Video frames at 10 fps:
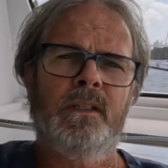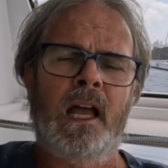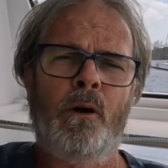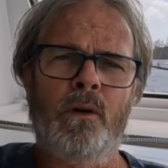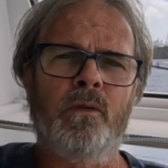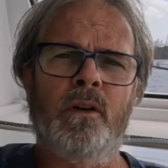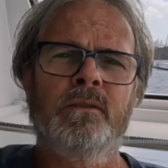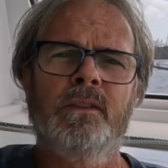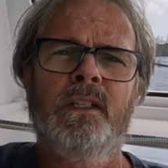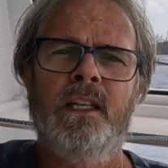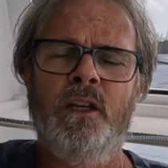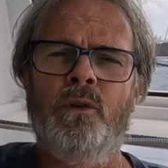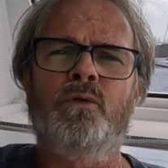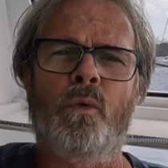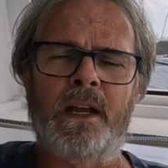However, it
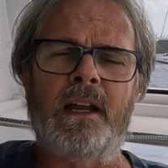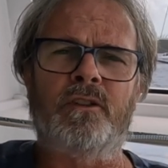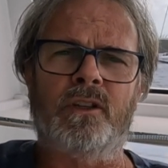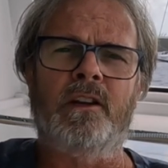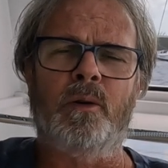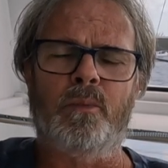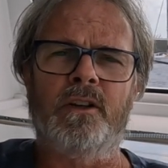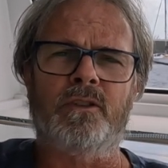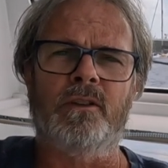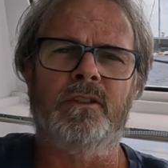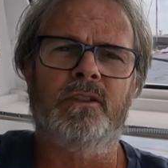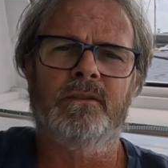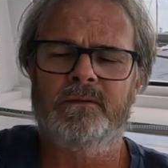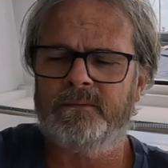was way outside our price range.